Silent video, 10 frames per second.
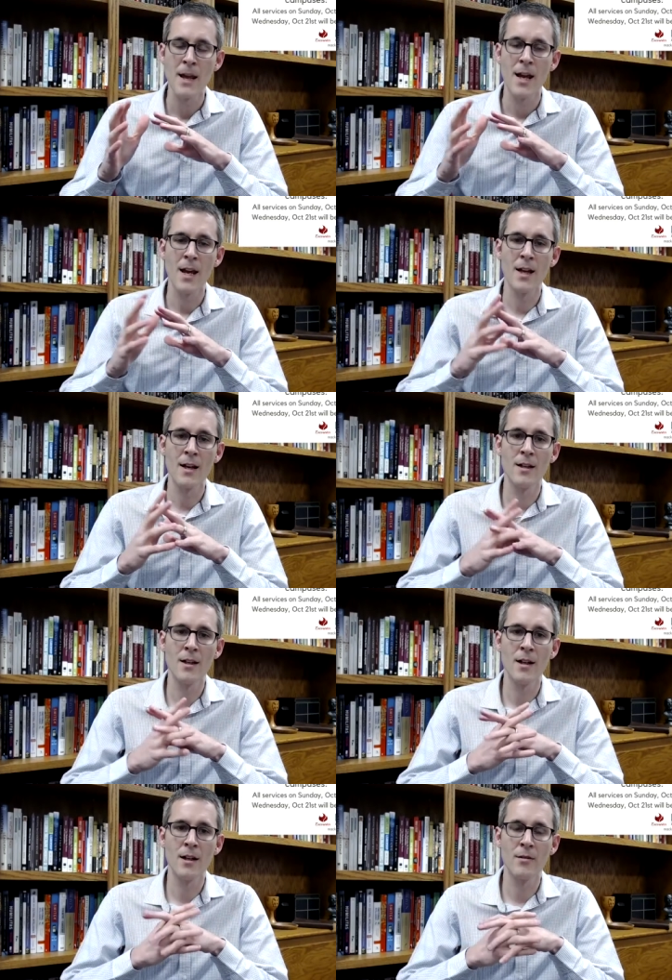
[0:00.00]
And
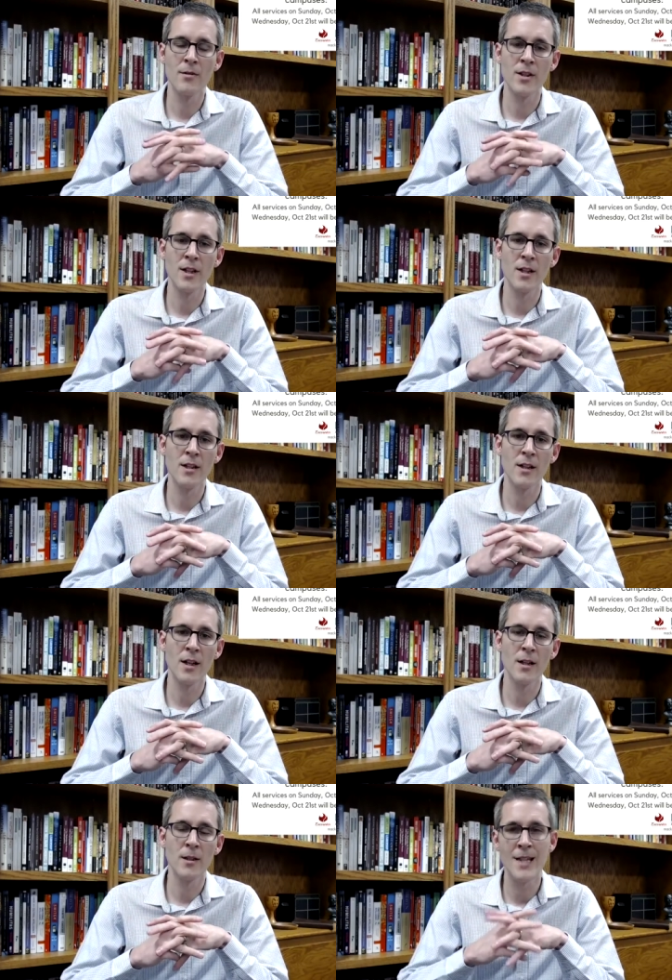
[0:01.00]
uh, the
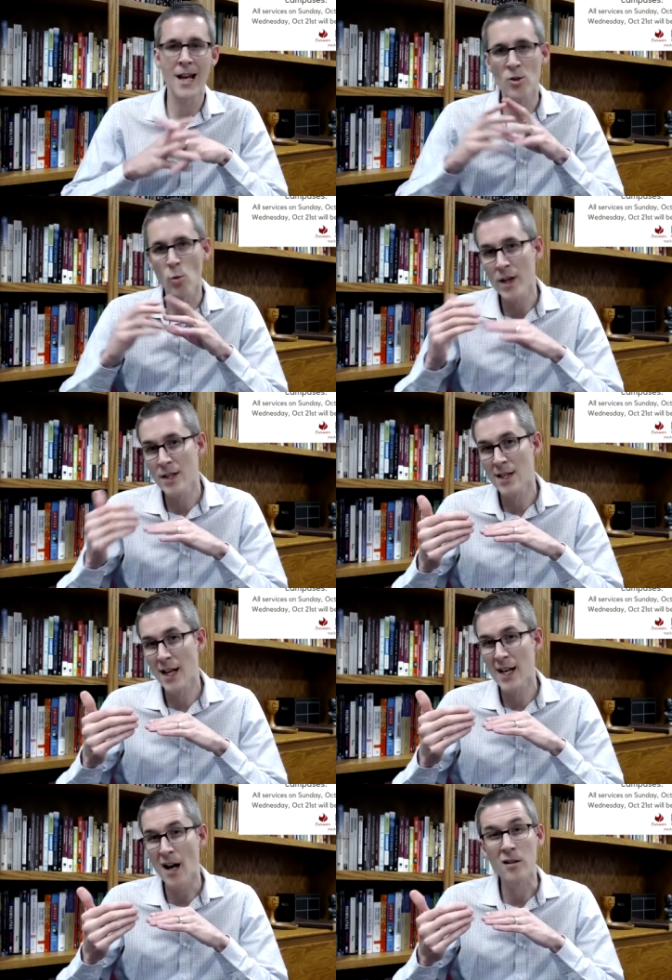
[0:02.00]
uh, next
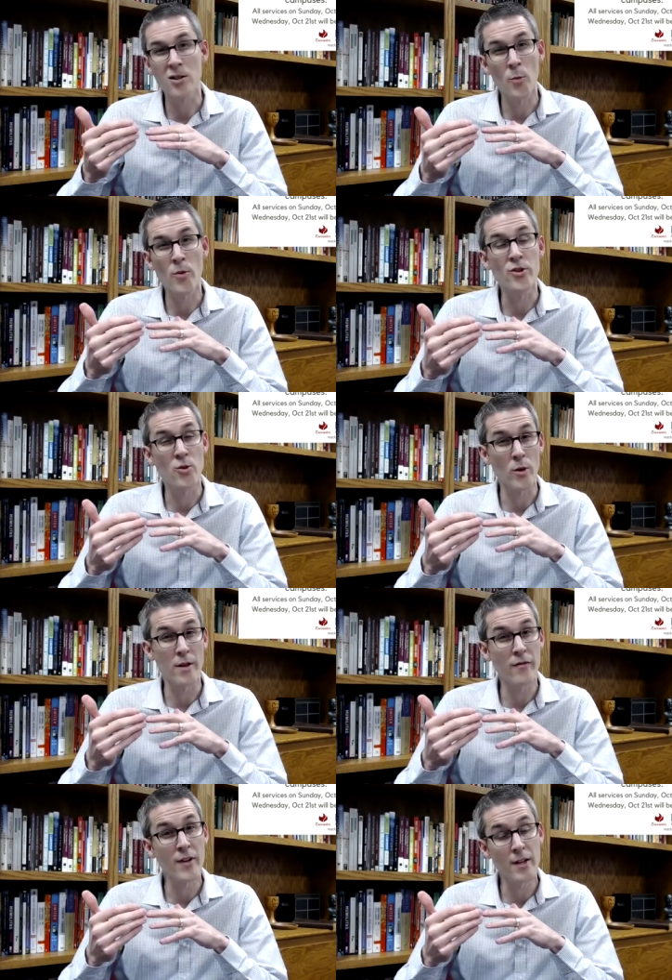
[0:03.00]
Wednesday, October the
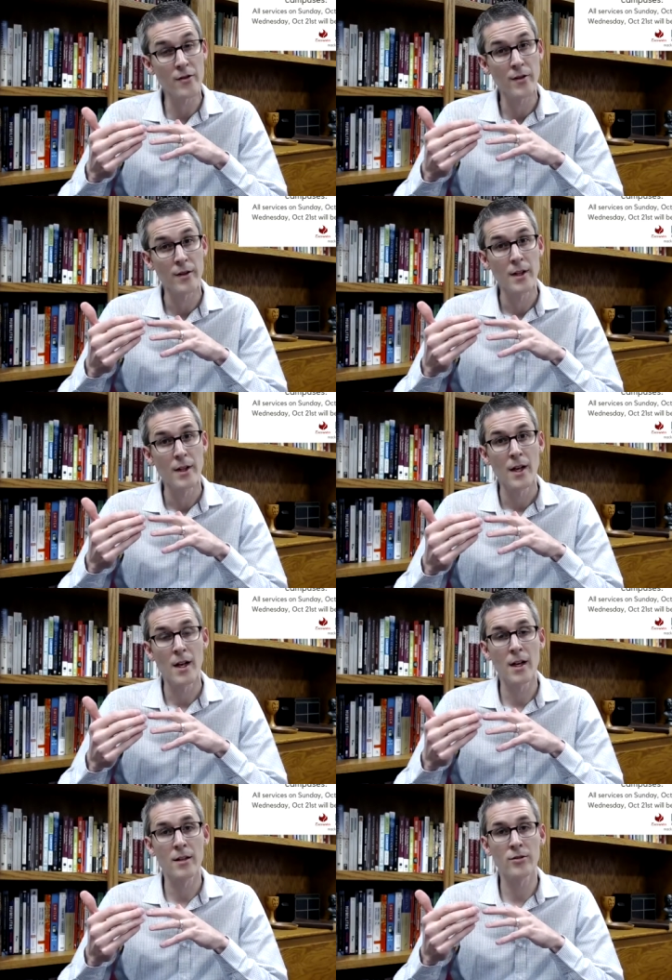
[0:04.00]
25th,
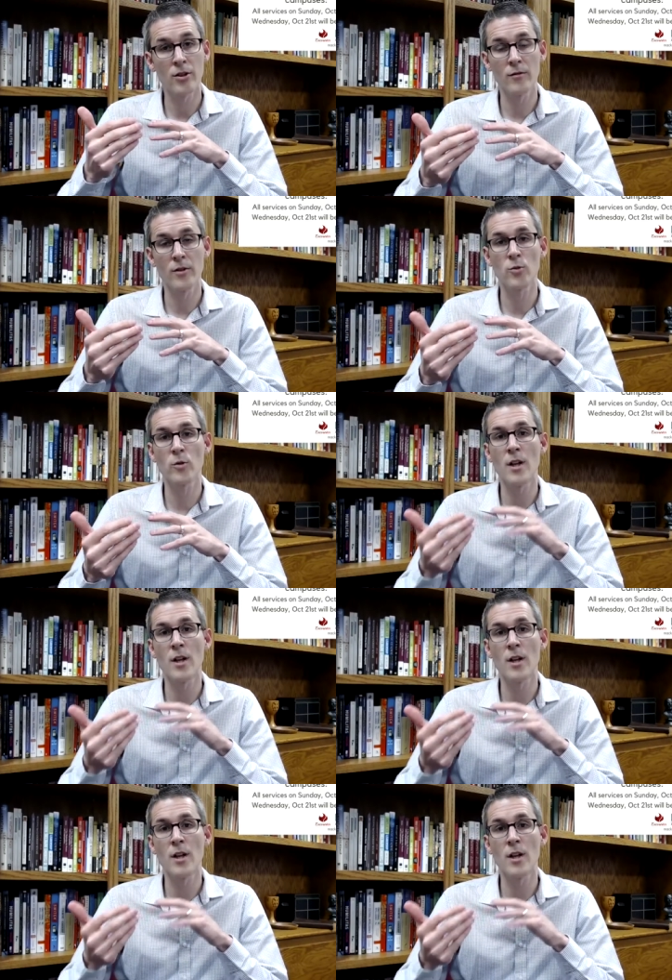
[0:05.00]
service will